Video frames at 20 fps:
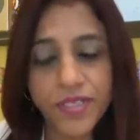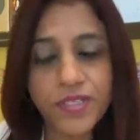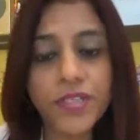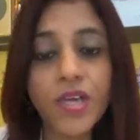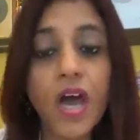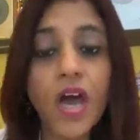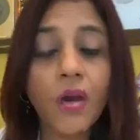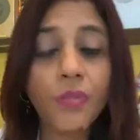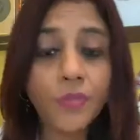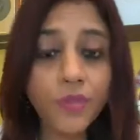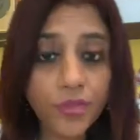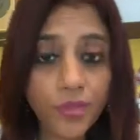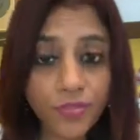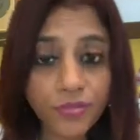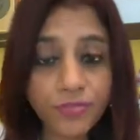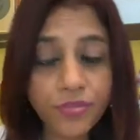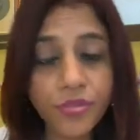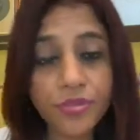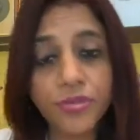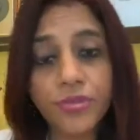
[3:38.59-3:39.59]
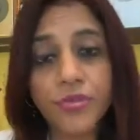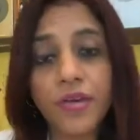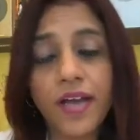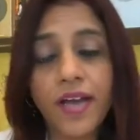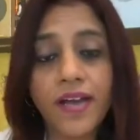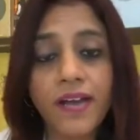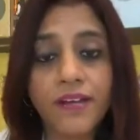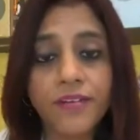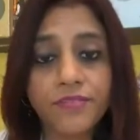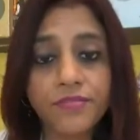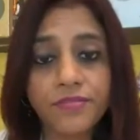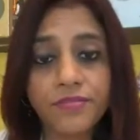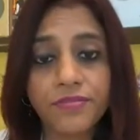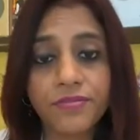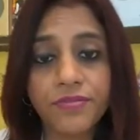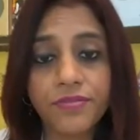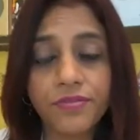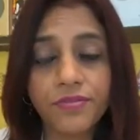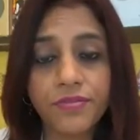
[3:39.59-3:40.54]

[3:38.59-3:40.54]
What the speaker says: So how many of you have